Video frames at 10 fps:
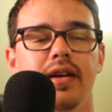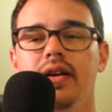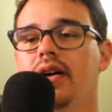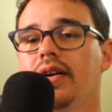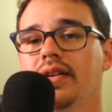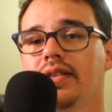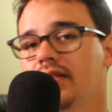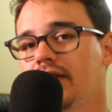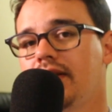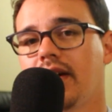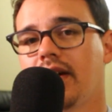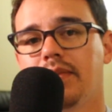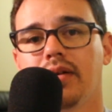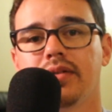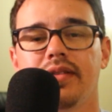Uh, it's got
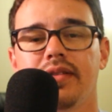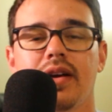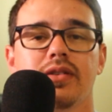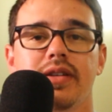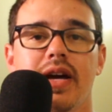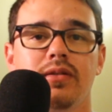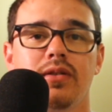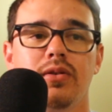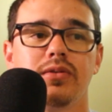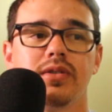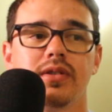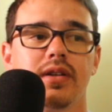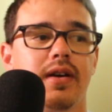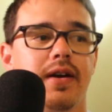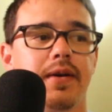about 10,000 downloads
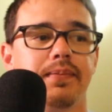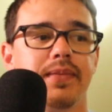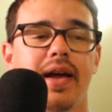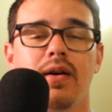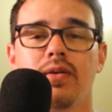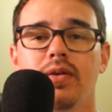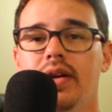um, now.